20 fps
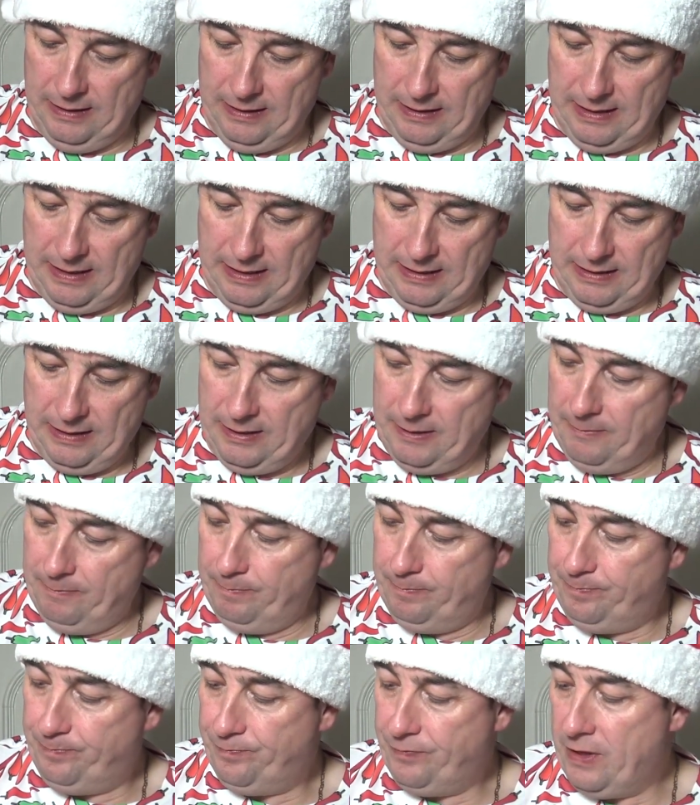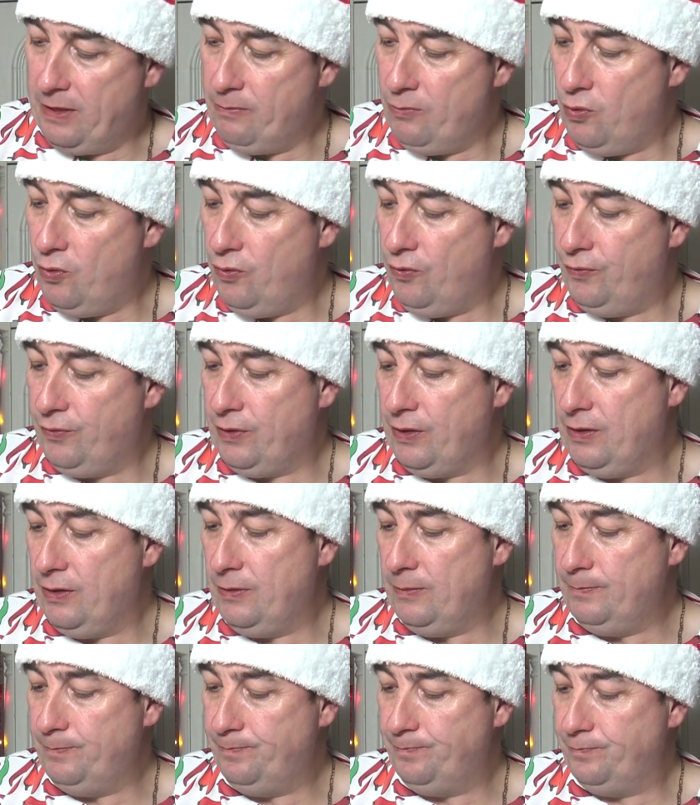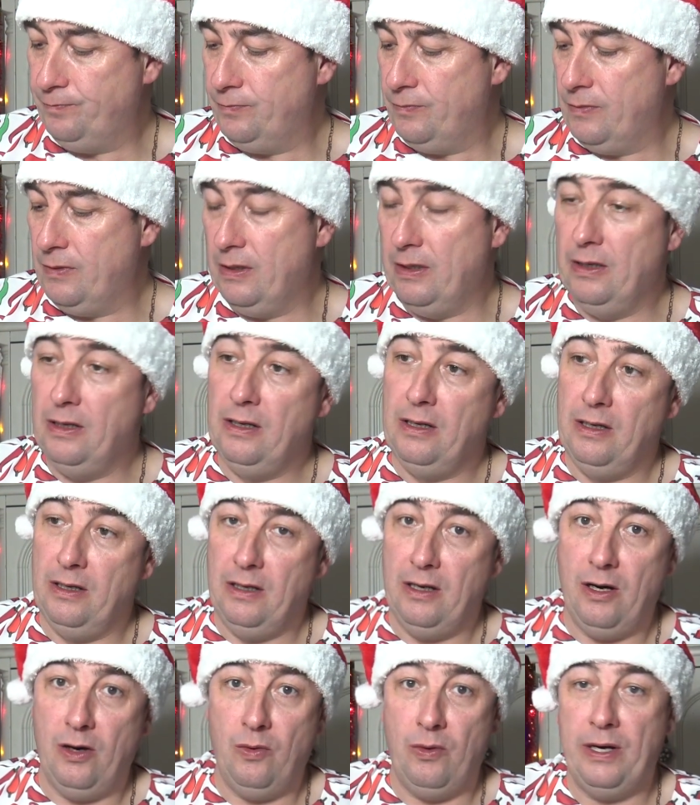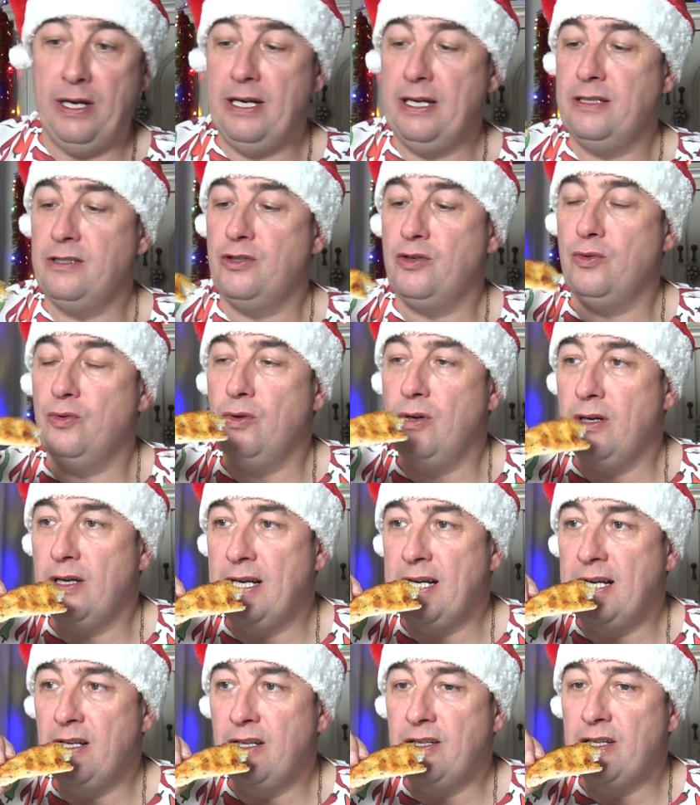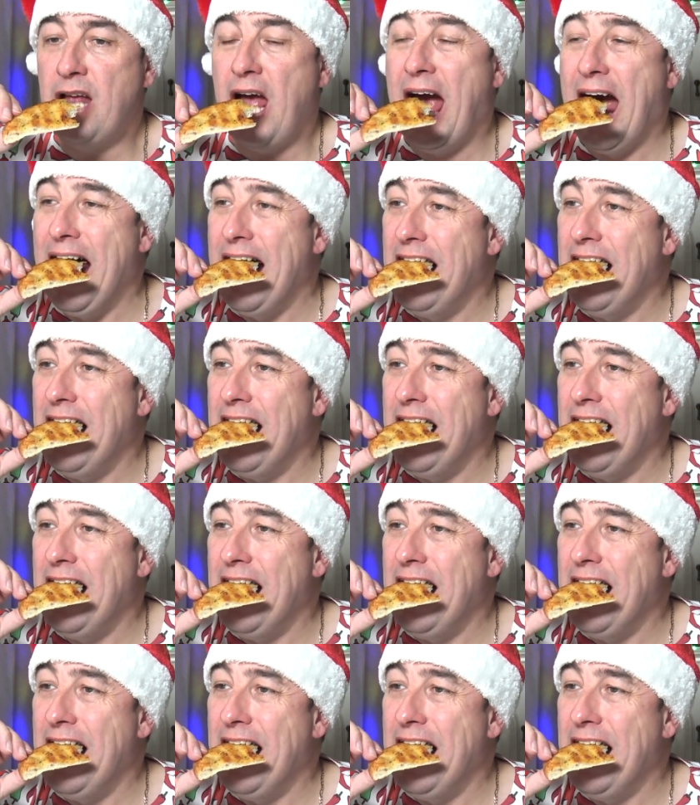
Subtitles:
and they moved away into England.